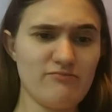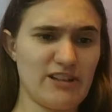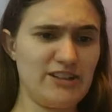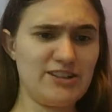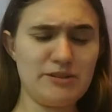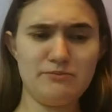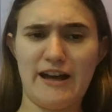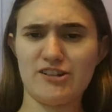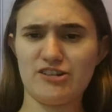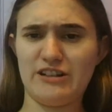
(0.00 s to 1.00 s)
It doesn't
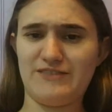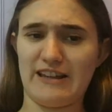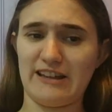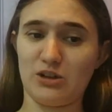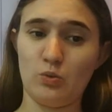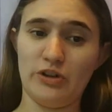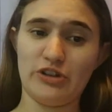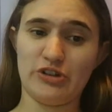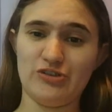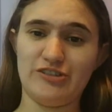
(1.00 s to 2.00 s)
matter if that like
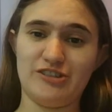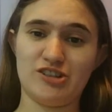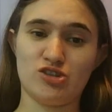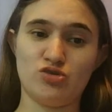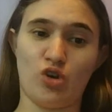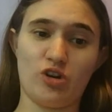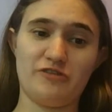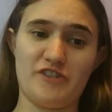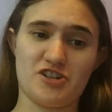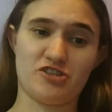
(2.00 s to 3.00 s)
weird
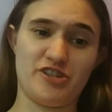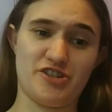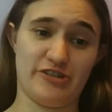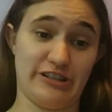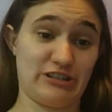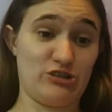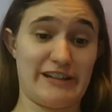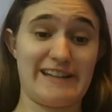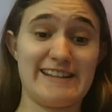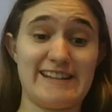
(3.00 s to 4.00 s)
starfish creature doesn't look
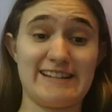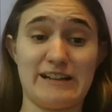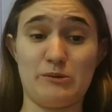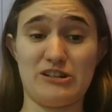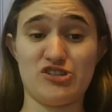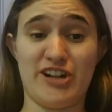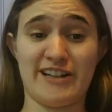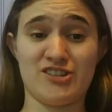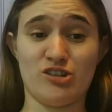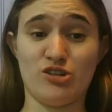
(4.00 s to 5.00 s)
anything like what a
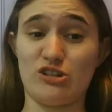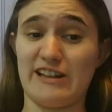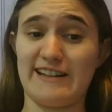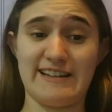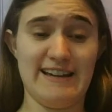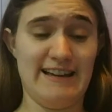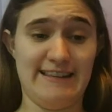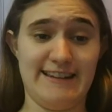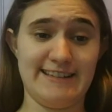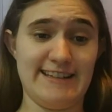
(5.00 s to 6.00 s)
dragon look like.
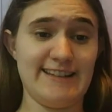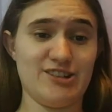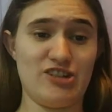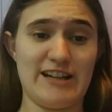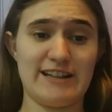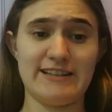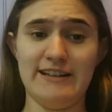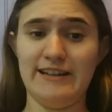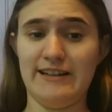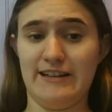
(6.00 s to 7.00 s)
They say it's a dragon,
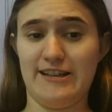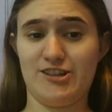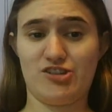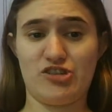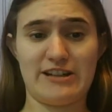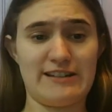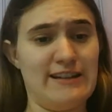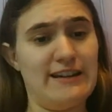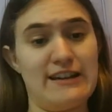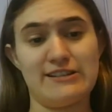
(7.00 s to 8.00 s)
it's a dragon.
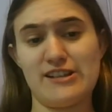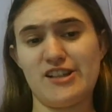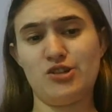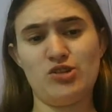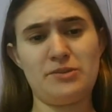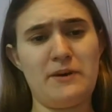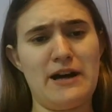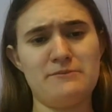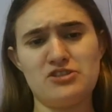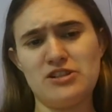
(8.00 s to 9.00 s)
Executor is a
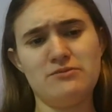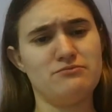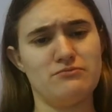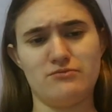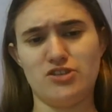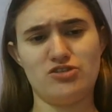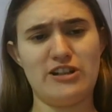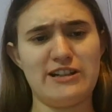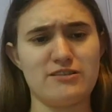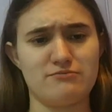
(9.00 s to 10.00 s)
palm tree, it's a
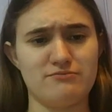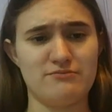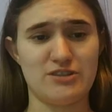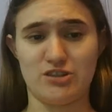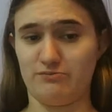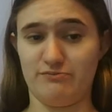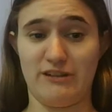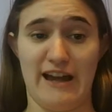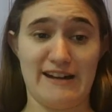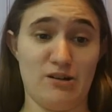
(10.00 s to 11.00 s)
dragon.
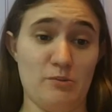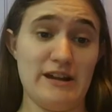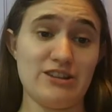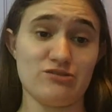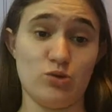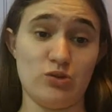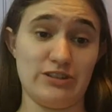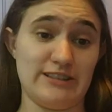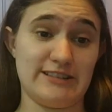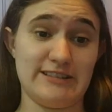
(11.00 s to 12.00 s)
I don't make the rules,
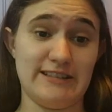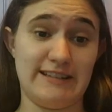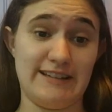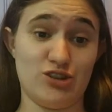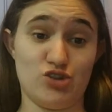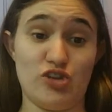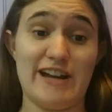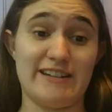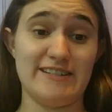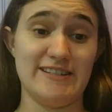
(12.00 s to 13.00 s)
it's a
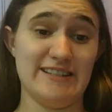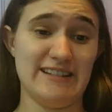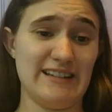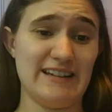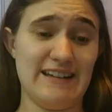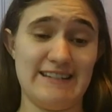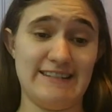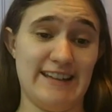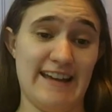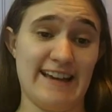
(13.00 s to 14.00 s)
dragon.
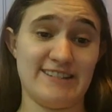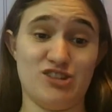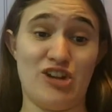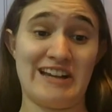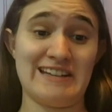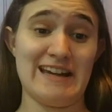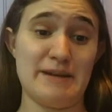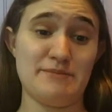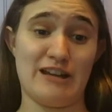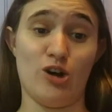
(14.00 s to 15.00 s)
It has the dragon
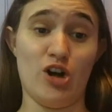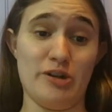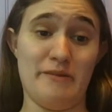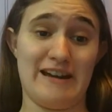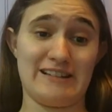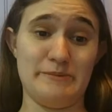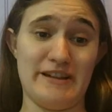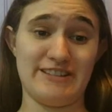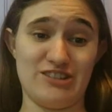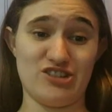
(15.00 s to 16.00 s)
type that automatically
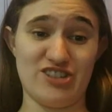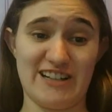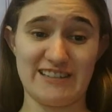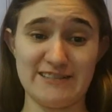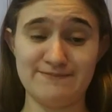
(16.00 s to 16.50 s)
makes it a dragon.